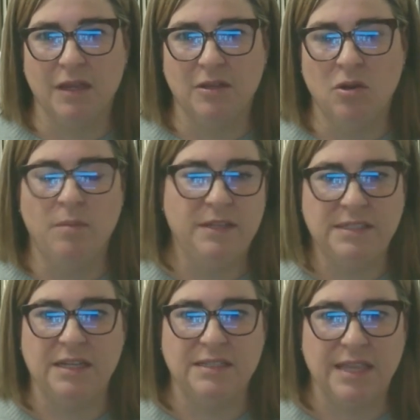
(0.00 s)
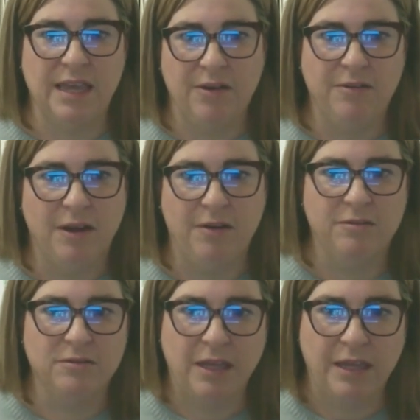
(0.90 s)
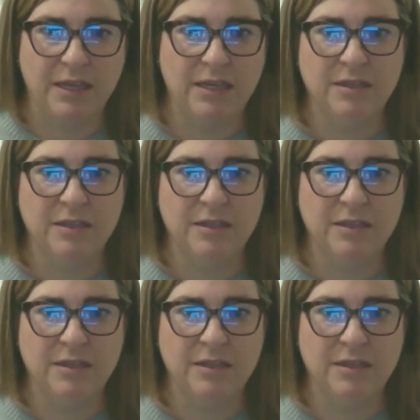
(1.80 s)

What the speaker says: nobody's going to say, oh no, like,